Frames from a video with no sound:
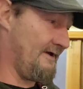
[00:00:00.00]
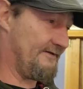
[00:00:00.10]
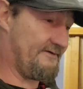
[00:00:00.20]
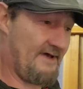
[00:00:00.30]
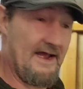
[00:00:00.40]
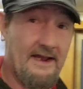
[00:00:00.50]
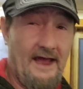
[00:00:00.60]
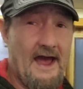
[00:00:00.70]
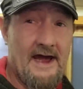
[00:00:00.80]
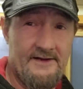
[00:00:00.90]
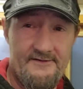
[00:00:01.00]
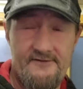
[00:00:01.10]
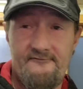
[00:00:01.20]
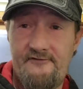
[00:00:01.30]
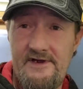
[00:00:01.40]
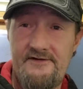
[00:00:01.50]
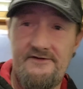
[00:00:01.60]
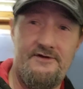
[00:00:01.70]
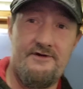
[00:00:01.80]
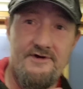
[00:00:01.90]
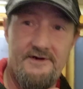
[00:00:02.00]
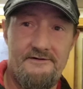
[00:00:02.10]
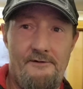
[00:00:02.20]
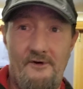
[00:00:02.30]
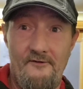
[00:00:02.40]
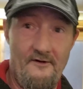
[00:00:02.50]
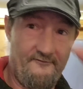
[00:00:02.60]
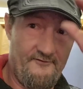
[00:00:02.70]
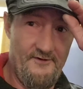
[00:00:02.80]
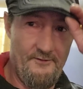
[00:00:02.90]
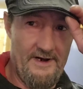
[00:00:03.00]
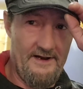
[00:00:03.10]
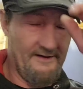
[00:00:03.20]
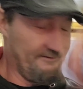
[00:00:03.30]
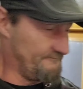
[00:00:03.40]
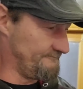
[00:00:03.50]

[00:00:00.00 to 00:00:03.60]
the tank and some fish that you can grow on through the winter.